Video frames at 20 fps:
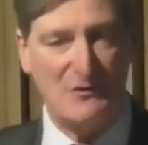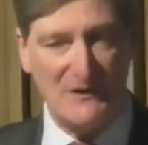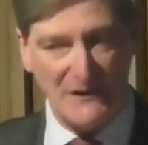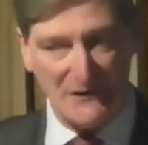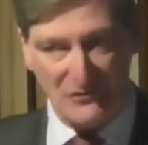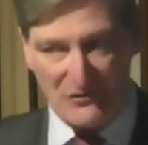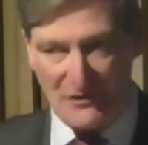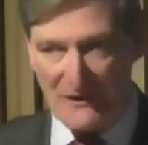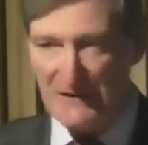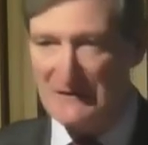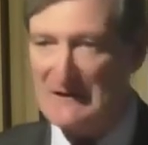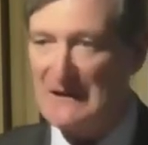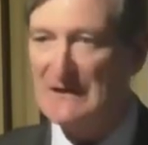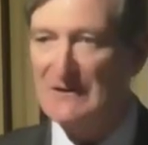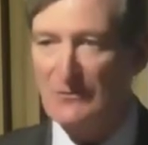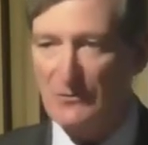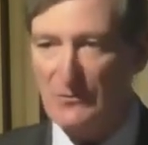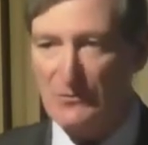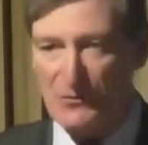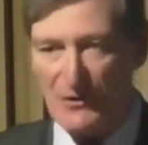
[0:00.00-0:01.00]
the
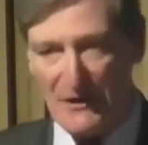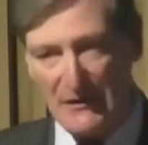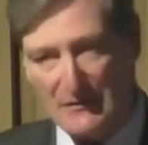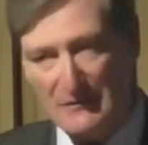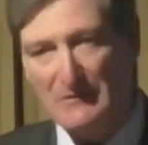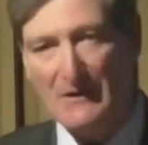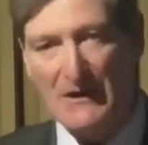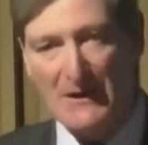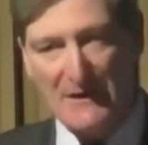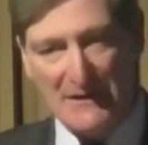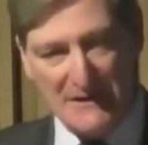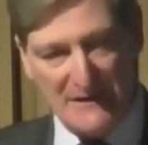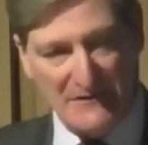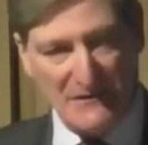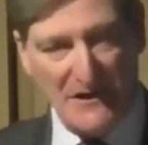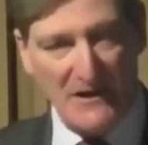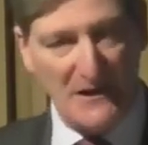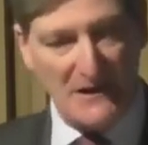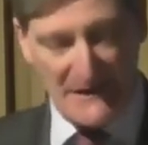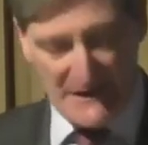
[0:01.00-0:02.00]
attorney, although in
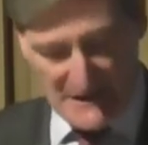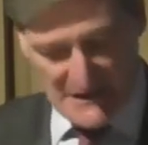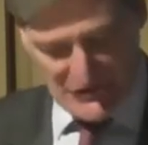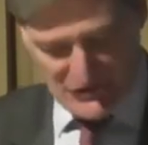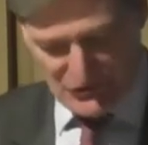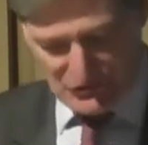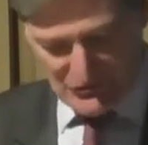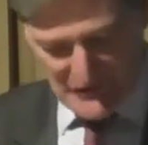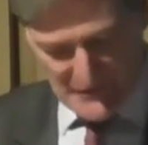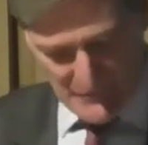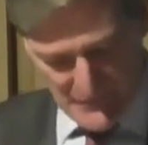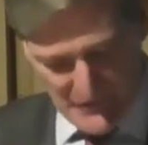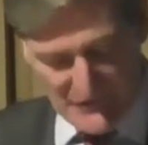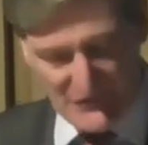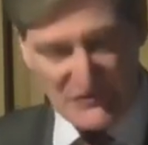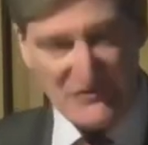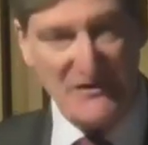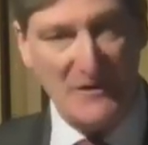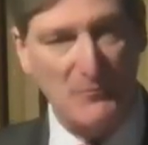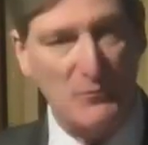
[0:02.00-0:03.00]
early history
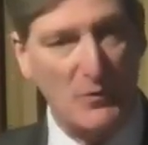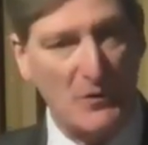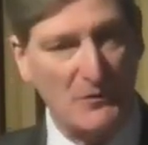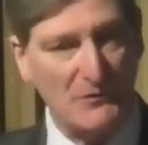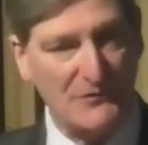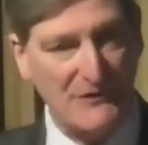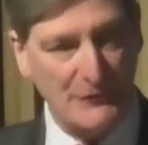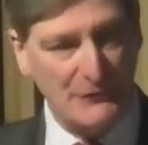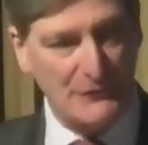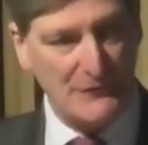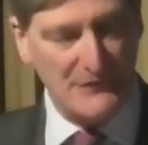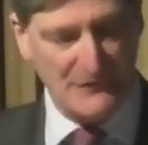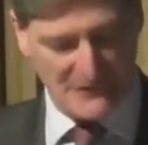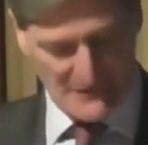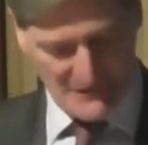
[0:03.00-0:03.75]
with somewhat different